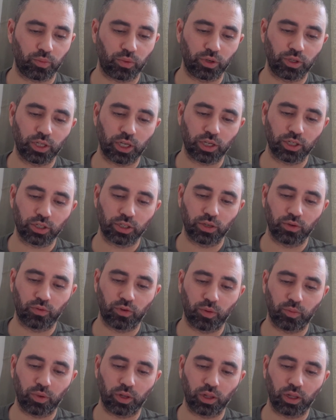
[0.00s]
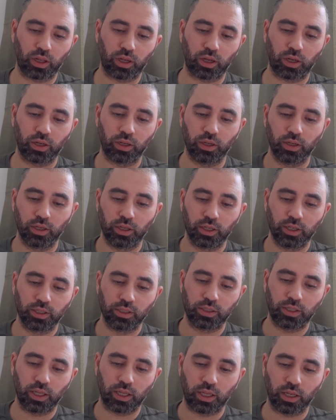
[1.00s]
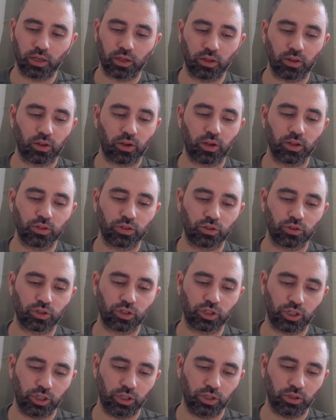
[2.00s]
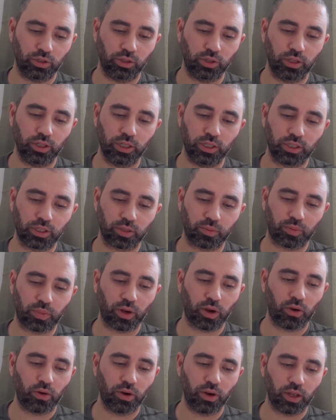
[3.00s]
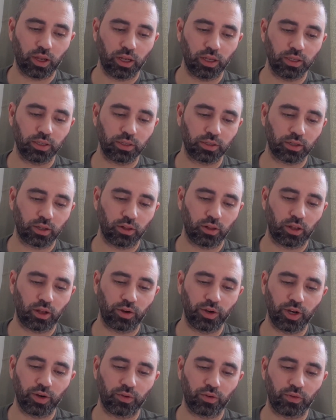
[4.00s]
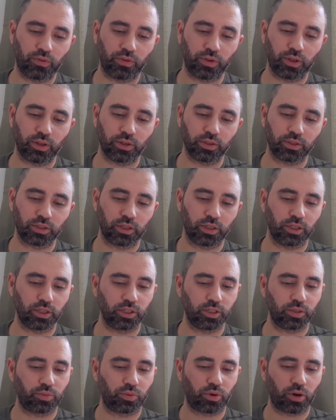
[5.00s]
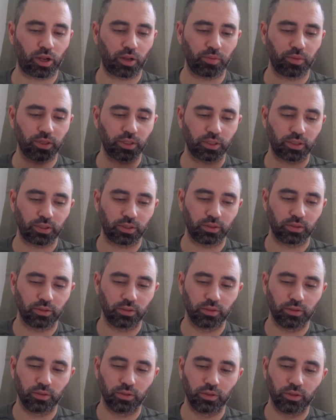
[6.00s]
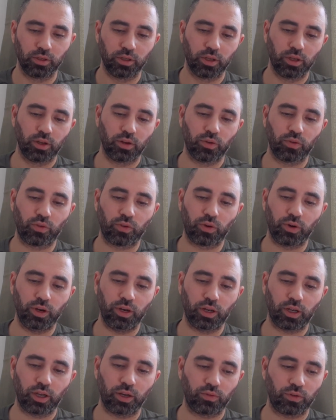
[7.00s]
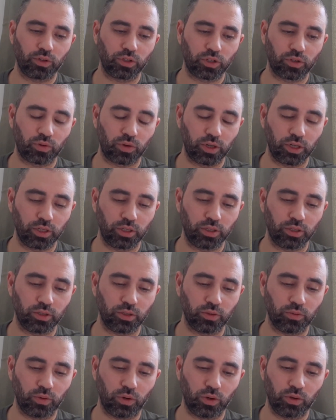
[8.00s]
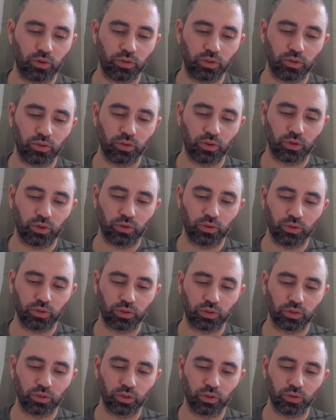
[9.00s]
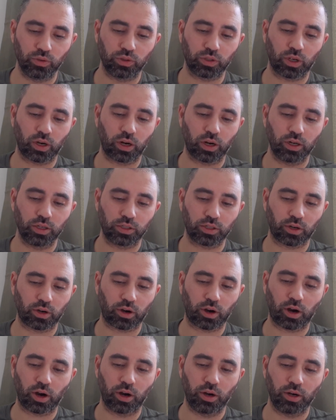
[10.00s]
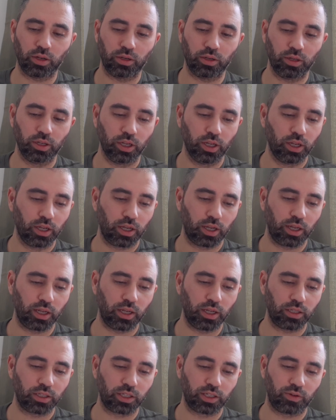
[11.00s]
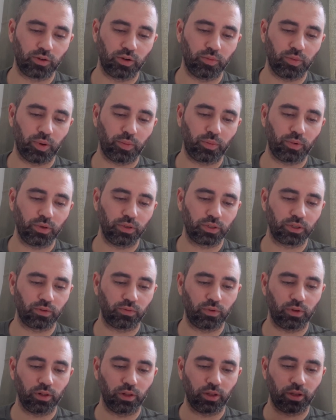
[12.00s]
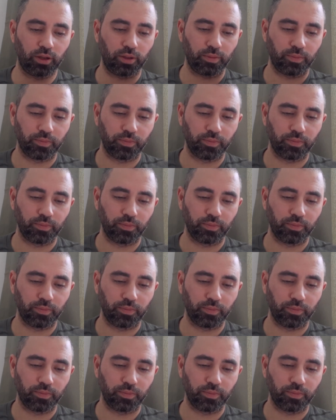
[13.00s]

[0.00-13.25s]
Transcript: Protection from Allah. Taking Allah as your shield leads to paradise. Allah never fails in His promise. 39 verse 22. Woe to those whose hearts are hardened against the remembrance of Allah.